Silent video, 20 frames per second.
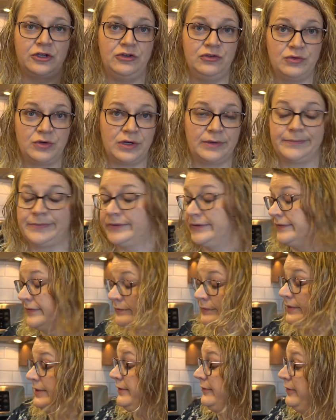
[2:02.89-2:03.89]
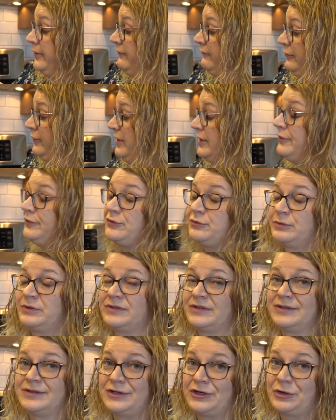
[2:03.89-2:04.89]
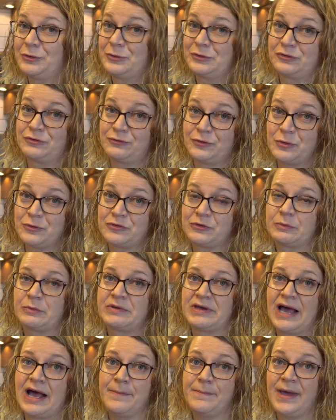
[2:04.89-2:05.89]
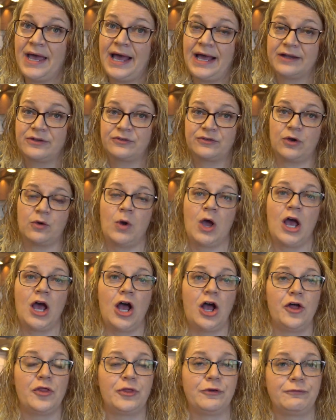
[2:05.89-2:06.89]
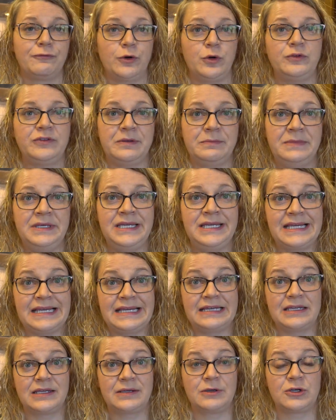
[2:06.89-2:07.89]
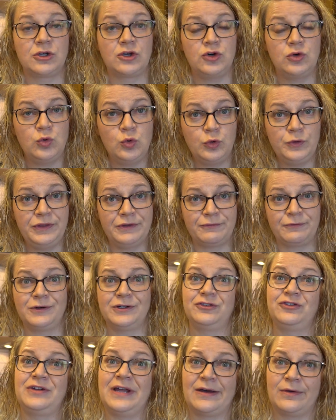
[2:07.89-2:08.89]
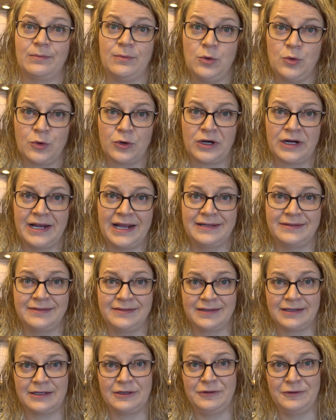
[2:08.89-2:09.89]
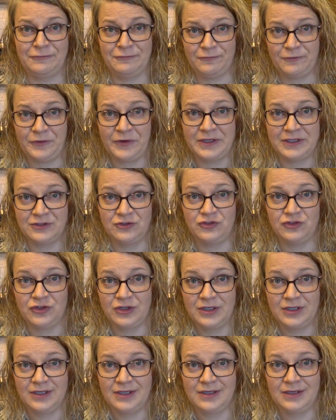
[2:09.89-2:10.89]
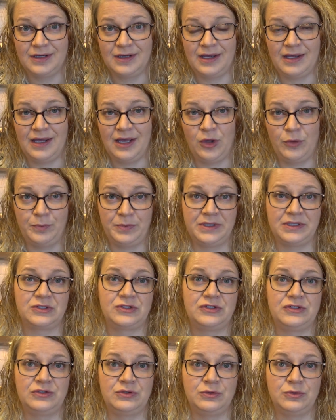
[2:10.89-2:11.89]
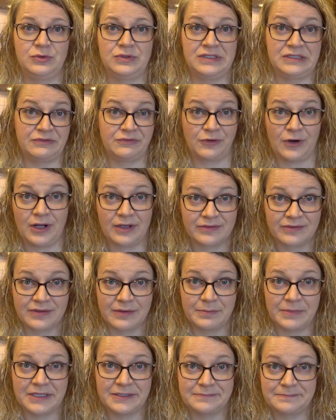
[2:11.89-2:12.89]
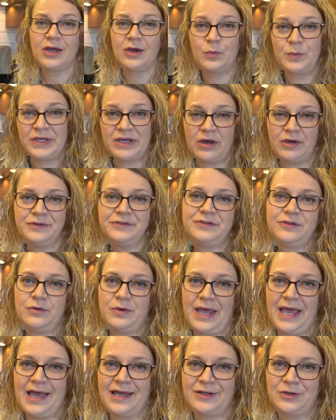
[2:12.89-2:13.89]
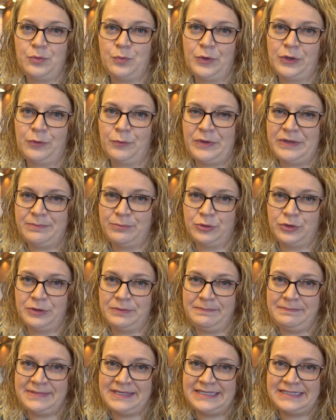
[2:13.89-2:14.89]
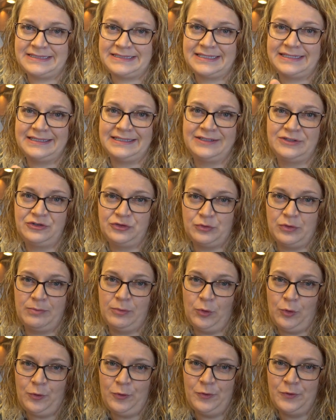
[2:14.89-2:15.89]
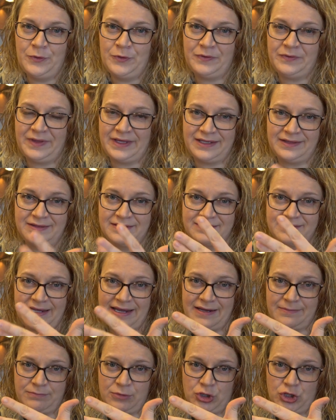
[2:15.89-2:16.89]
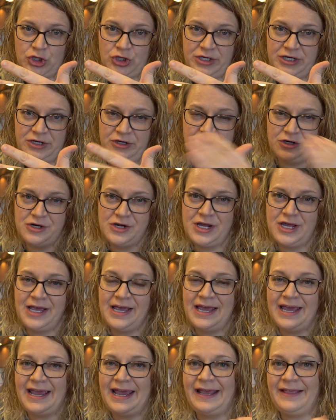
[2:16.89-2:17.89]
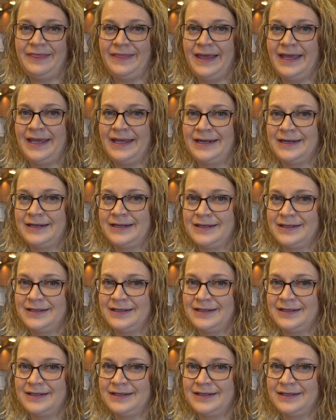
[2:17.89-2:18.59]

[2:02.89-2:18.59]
cucumbers and whatever else was in there was frozen when we got back. So the frozen meat cooled the fridge down more instead of the fridge helping to defrost the meat. We also had it where we put meat into a bowl, like this hamburger here, and then